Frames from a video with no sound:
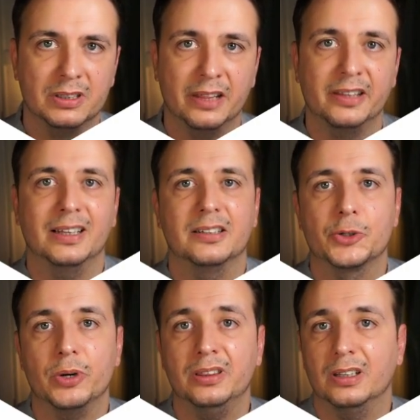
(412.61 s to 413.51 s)
and I think that's a
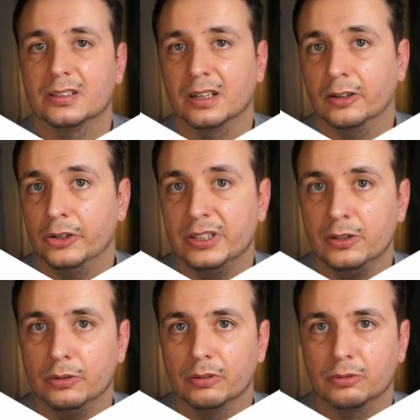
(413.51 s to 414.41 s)
trend that's going to
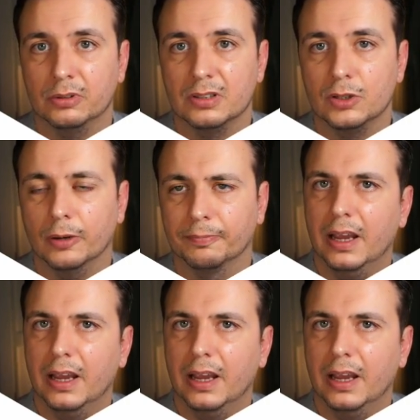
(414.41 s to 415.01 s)
continue through this year.